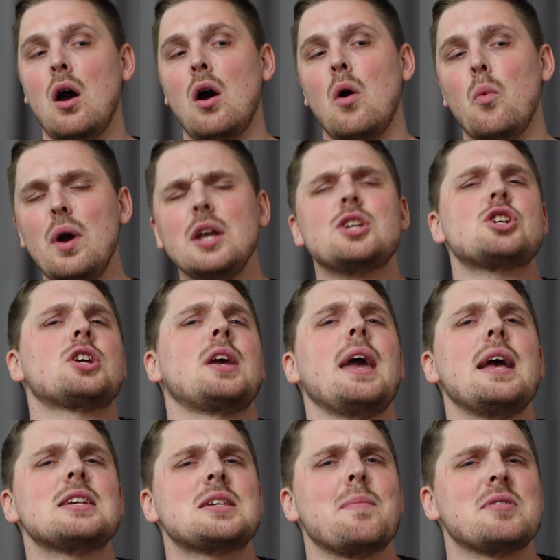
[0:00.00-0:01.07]
Which
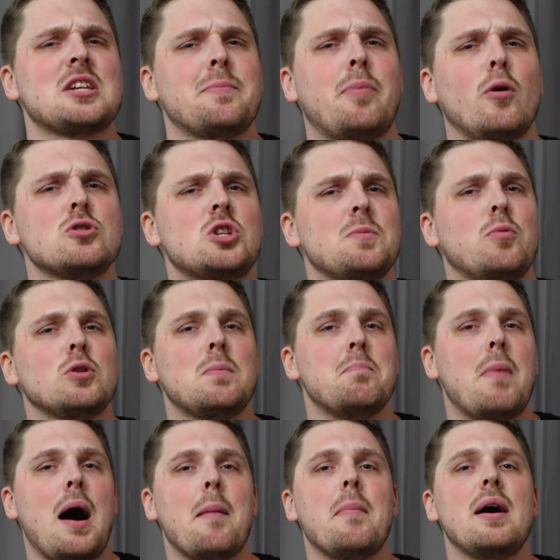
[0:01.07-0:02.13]
case am I supposed to put
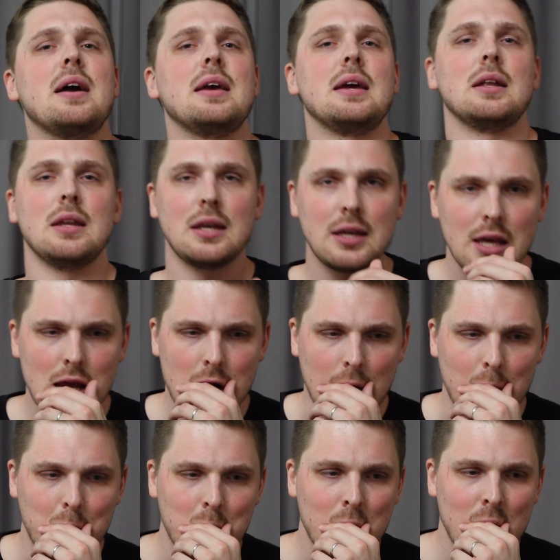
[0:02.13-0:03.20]
mama in here?